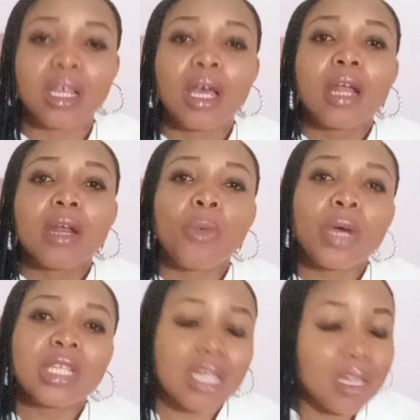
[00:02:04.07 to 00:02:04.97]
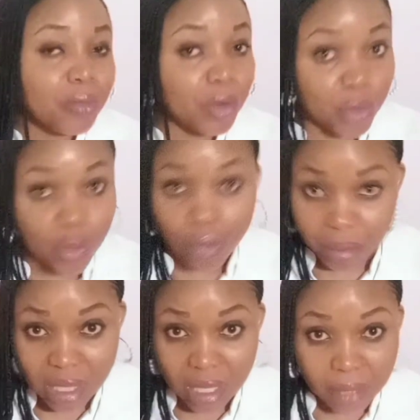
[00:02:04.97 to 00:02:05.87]
When taking
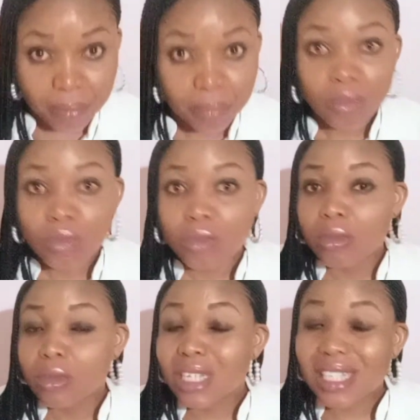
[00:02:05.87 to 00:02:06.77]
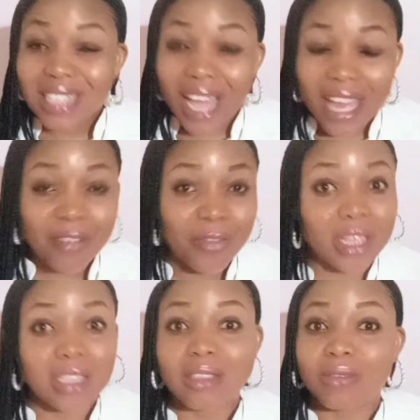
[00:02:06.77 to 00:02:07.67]
bromocriptine, the side
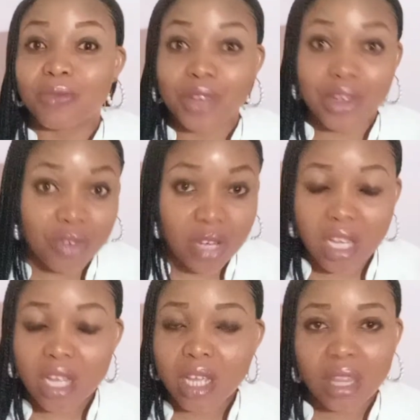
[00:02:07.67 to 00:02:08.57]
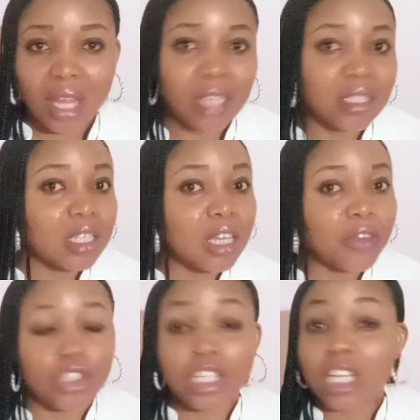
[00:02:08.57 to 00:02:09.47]
effects vary in that if you're
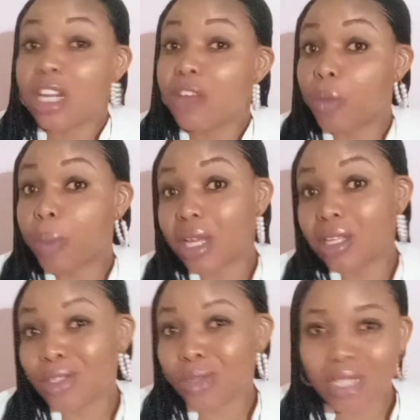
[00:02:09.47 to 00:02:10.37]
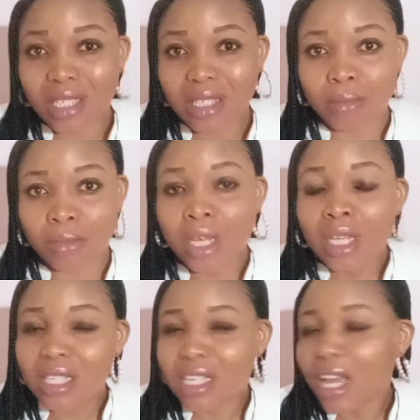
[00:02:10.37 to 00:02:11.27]
taking it for Parkinsonism, the
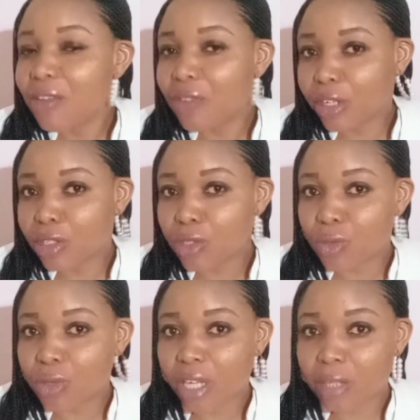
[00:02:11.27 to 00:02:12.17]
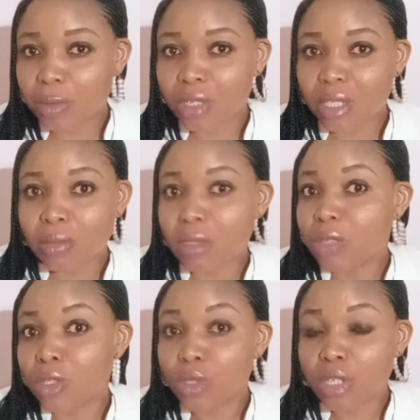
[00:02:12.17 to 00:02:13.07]
side effects you experience may be
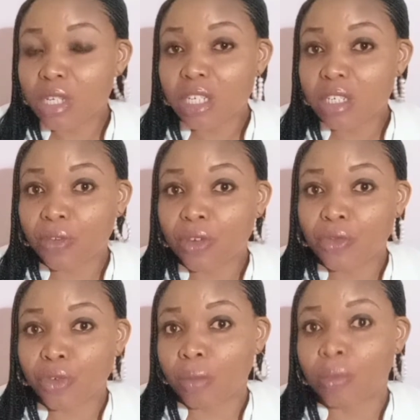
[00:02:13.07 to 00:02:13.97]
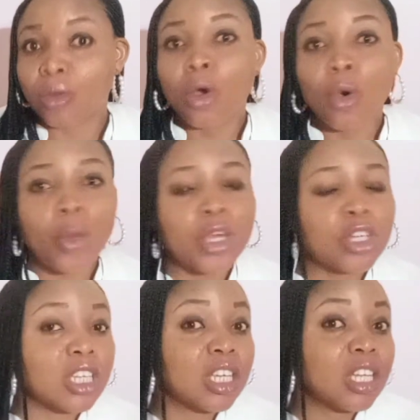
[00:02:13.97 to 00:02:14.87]
totally different from when you're
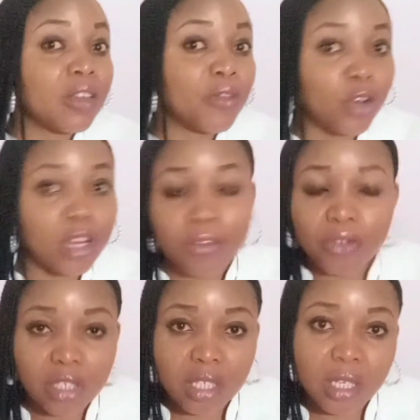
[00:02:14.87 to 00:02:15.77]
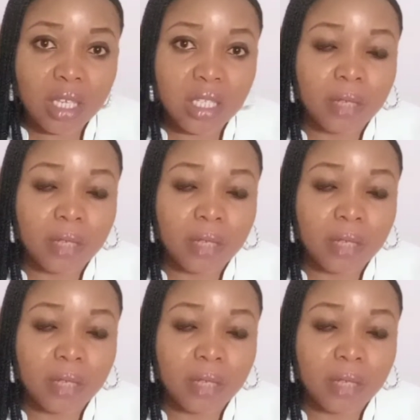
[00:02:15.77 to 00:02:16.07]
taking it for infertility.